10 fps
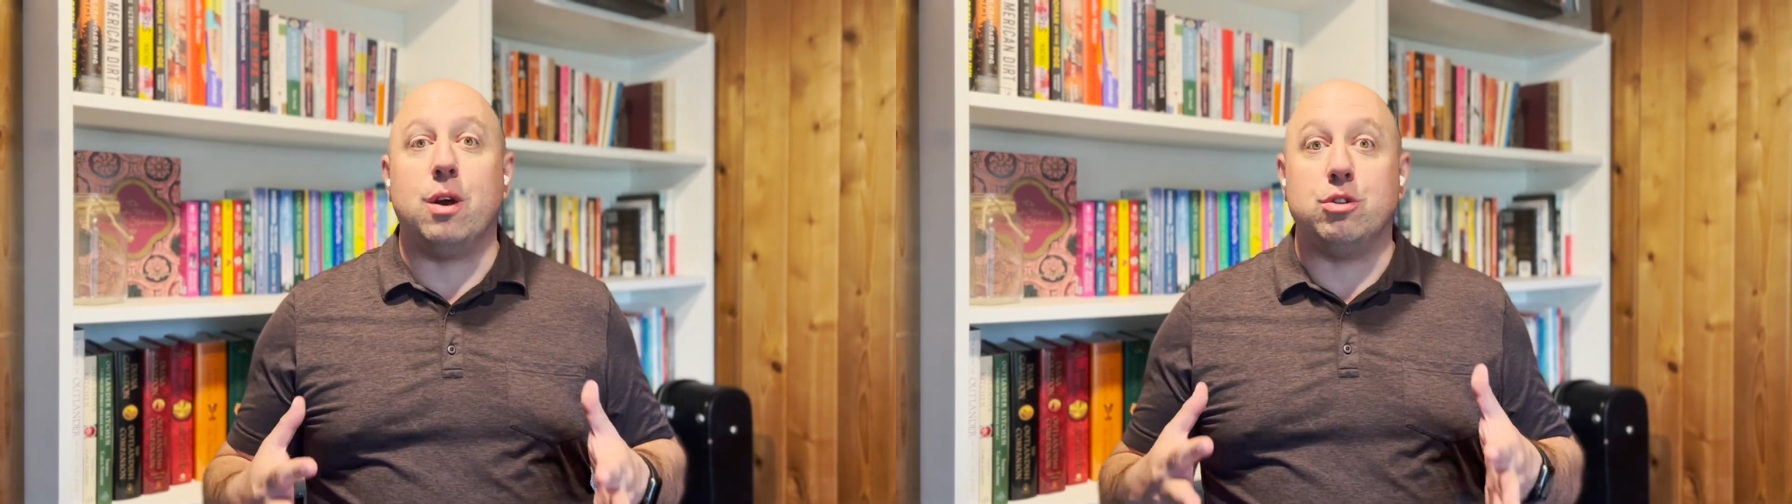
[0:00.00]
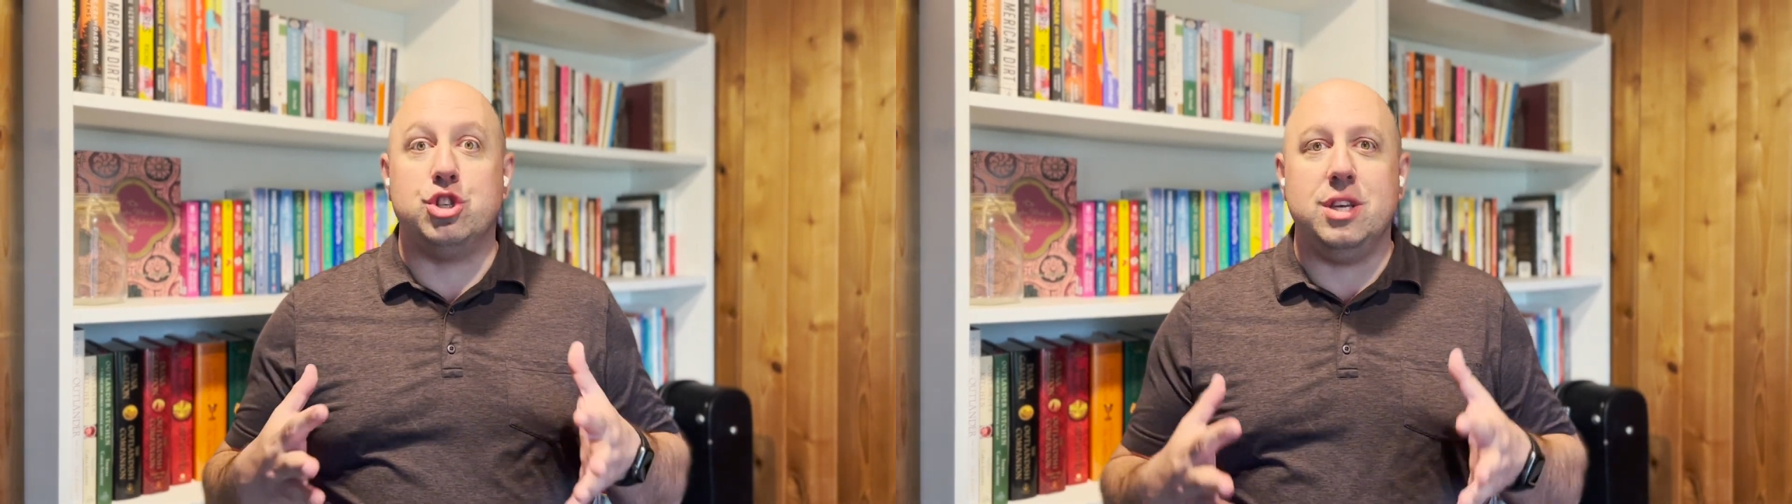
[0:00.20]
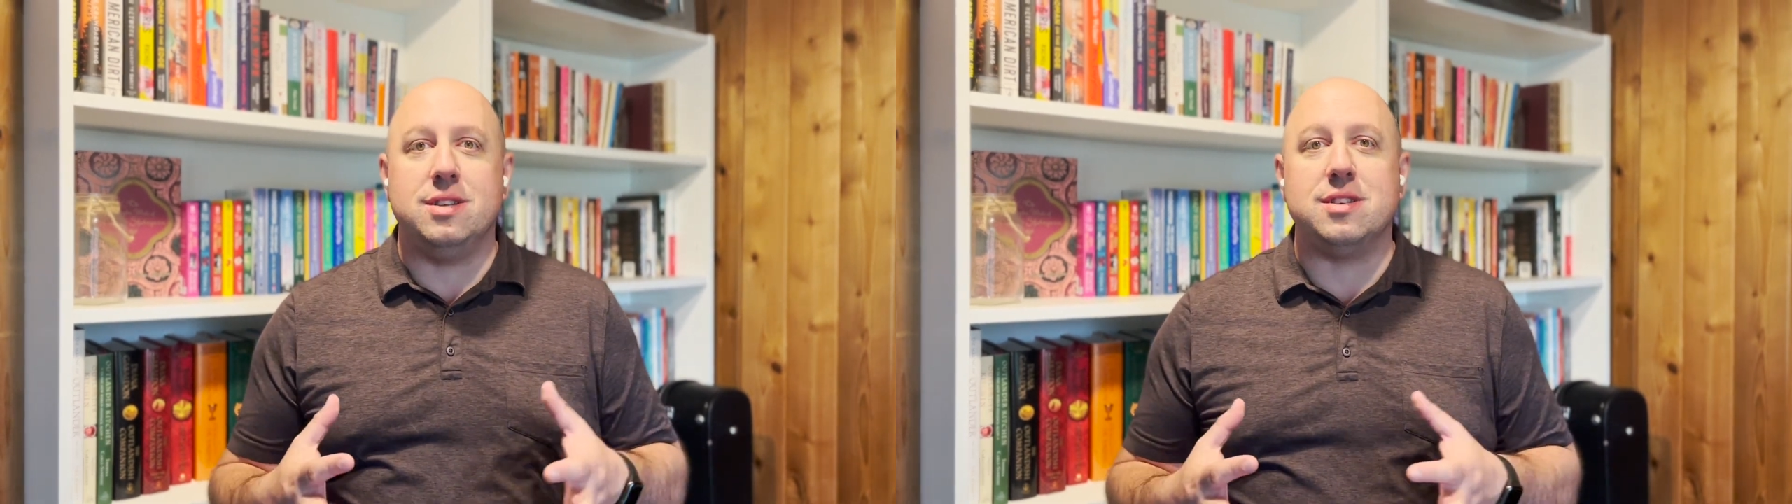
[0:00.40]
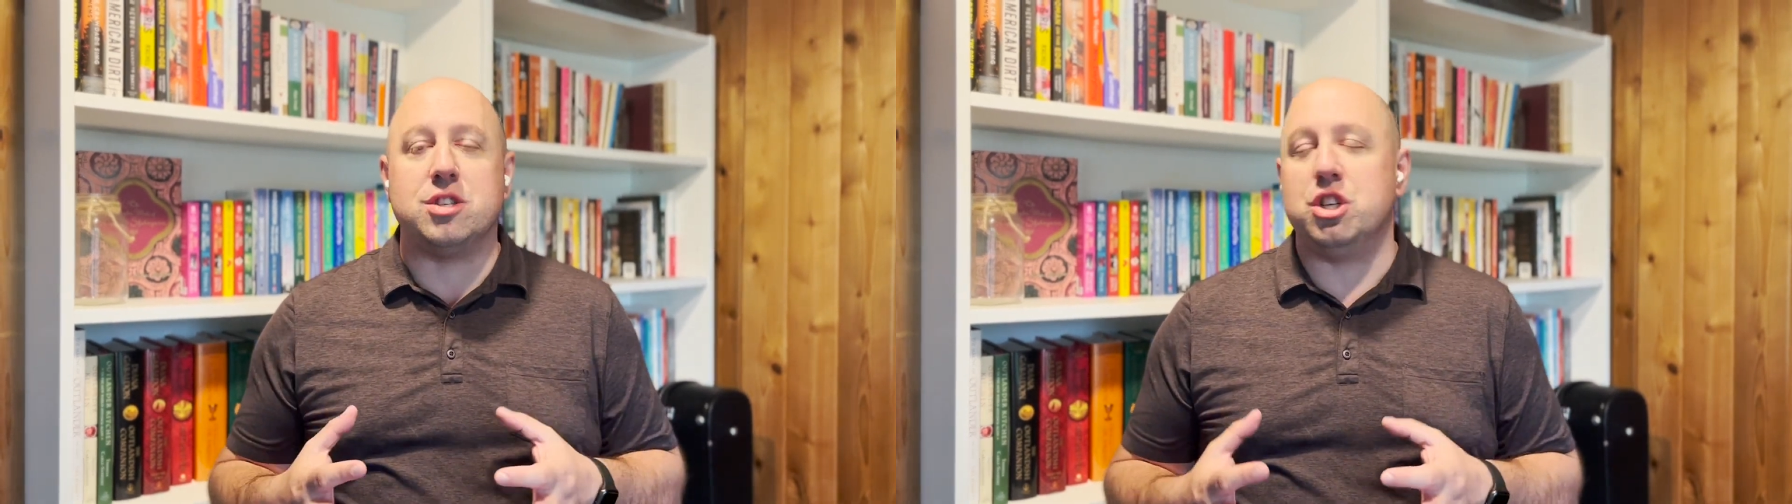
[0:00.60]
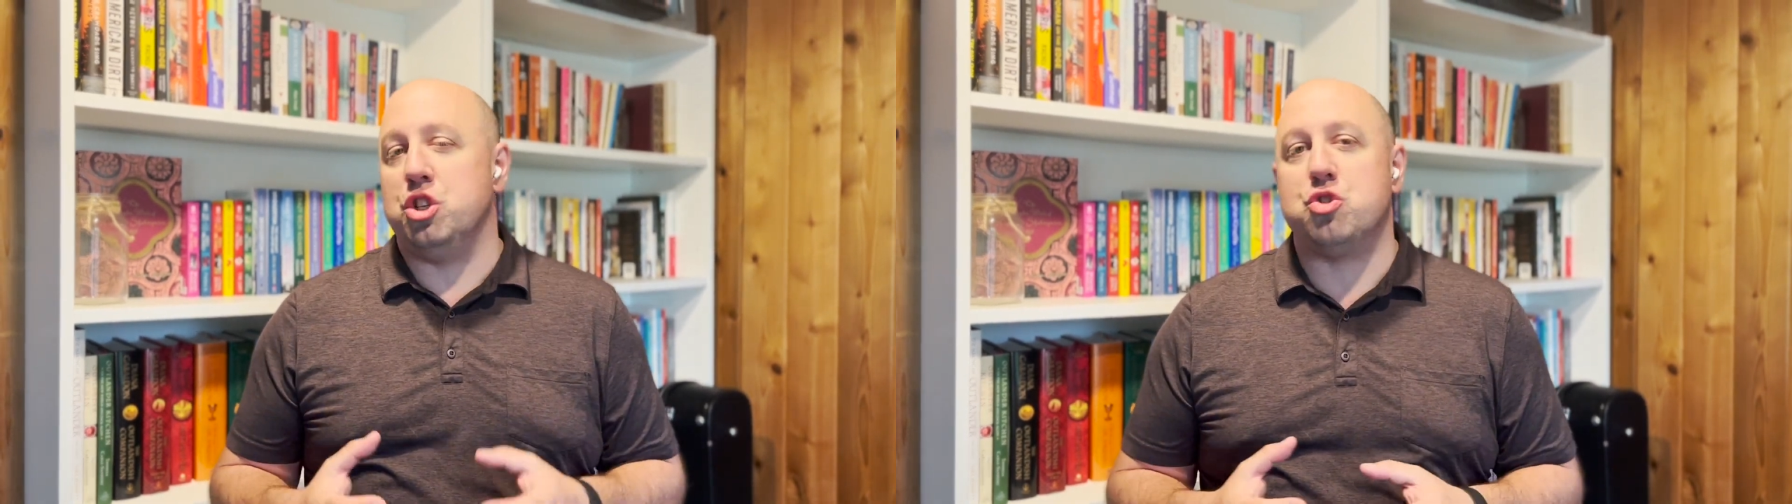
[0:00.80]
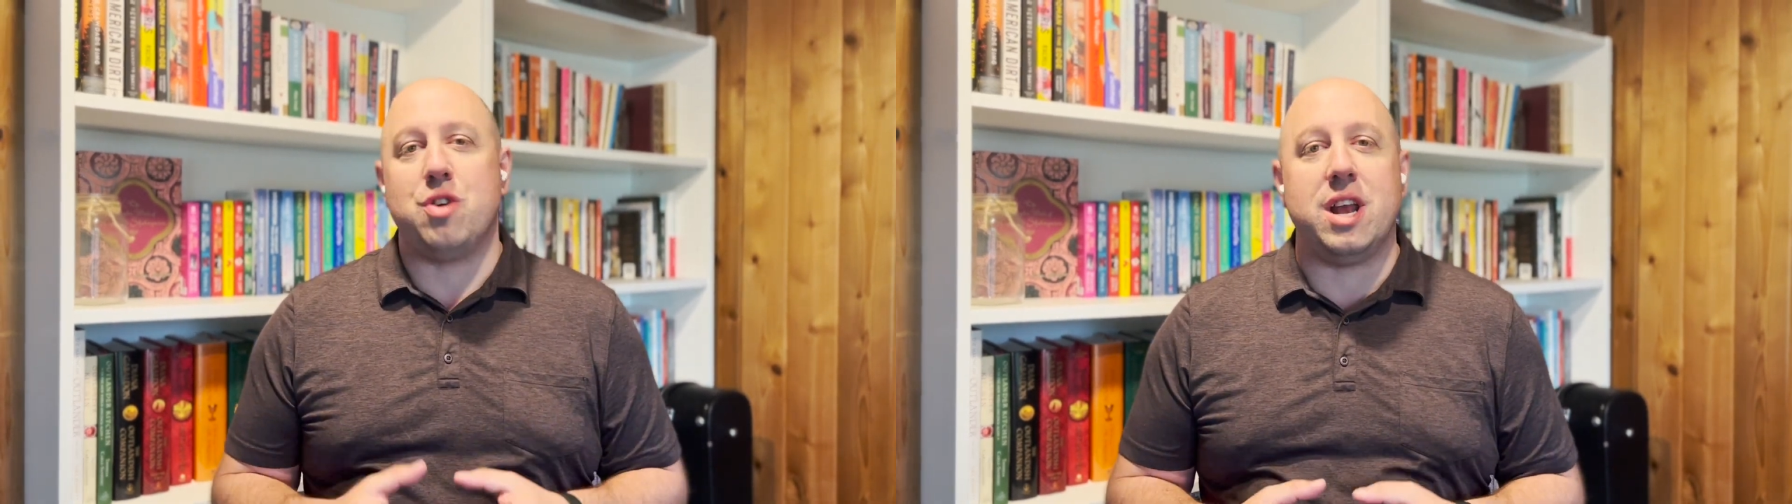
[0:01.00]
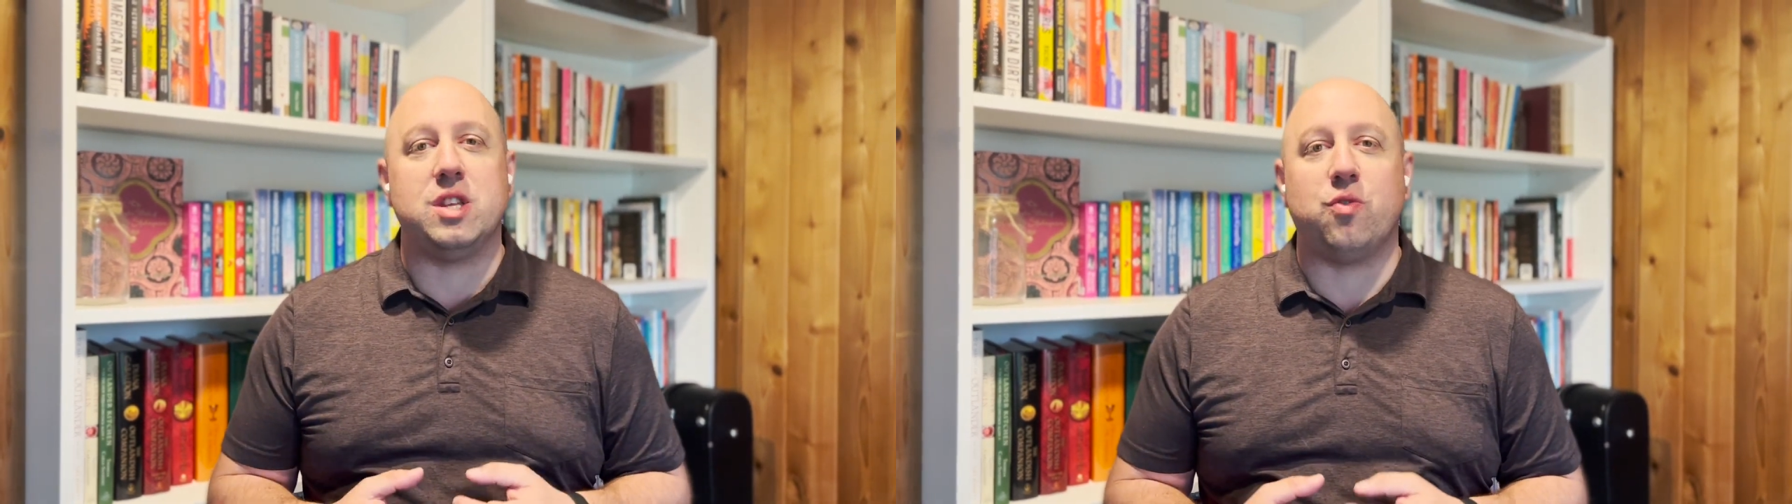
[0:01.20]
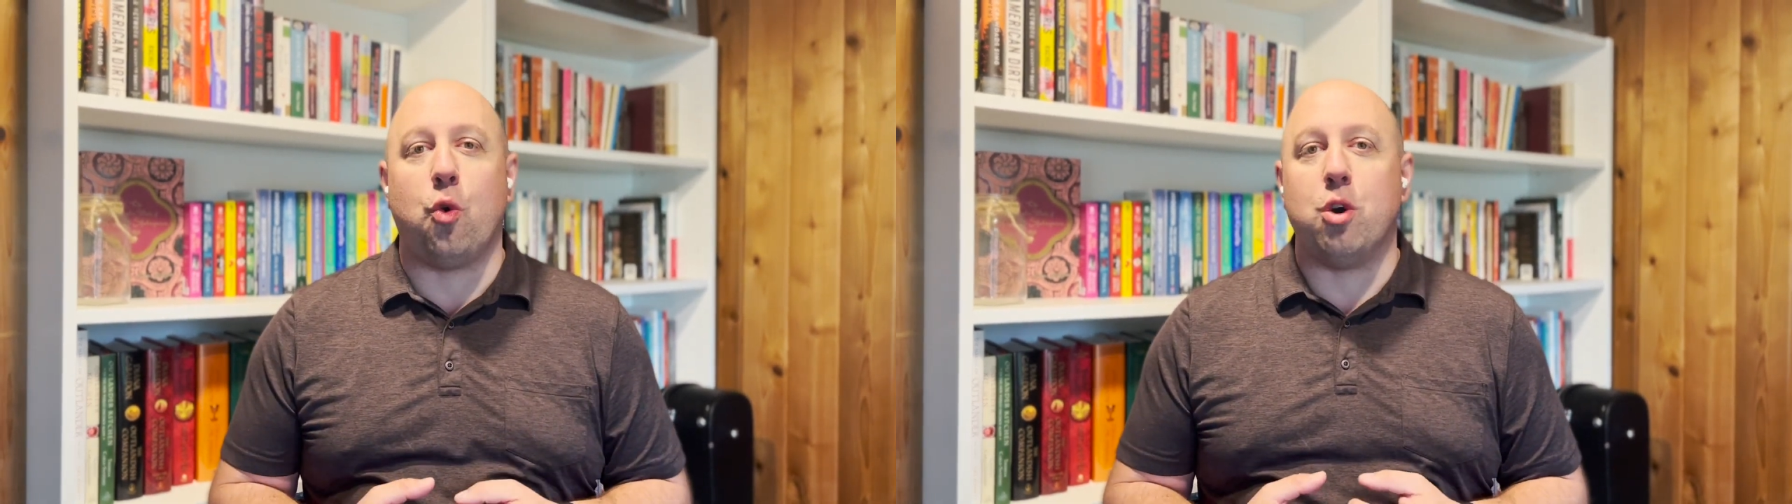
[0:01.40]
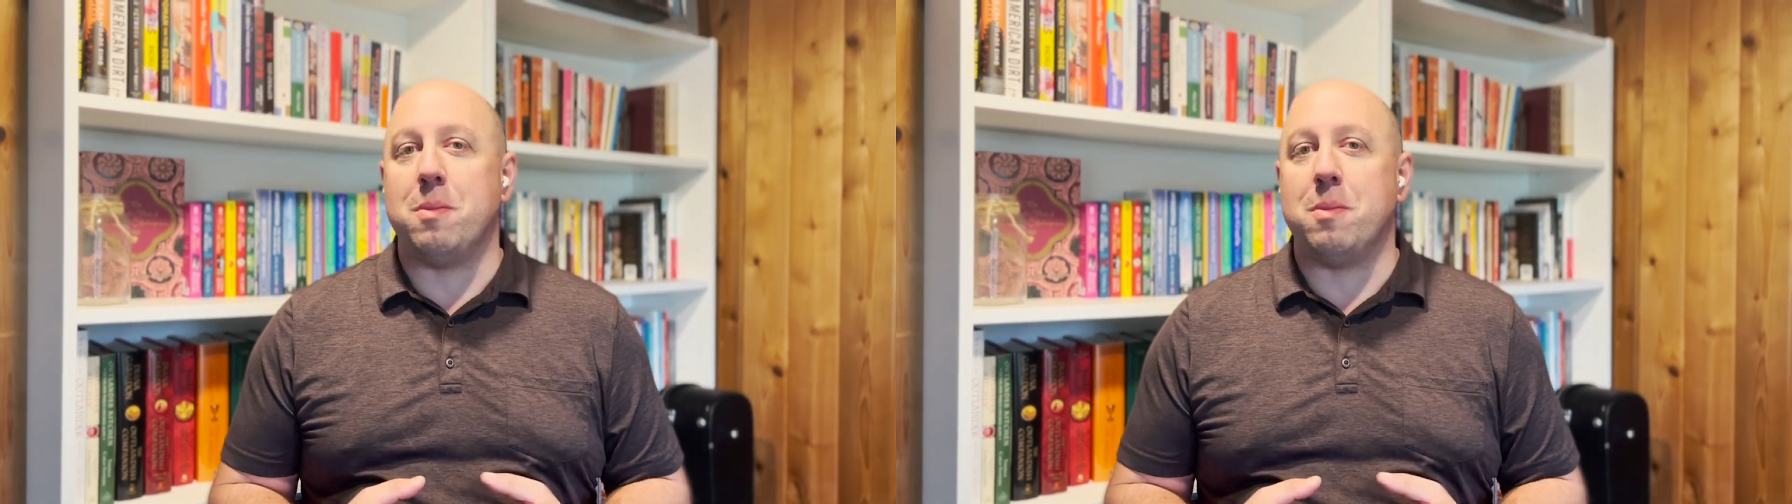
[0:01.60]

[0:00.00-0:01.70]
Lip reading: Jesus can transform